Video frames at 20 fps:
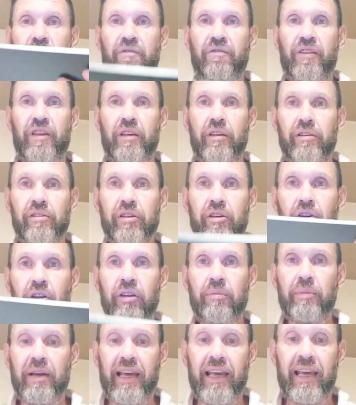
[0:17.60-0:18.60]
feels good in
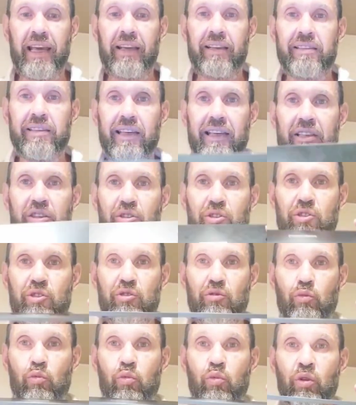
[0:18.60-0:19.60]
my hands. It's
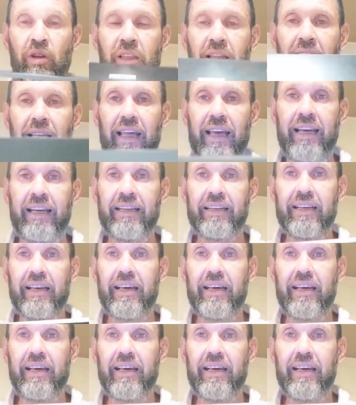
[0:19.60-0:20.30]
really light.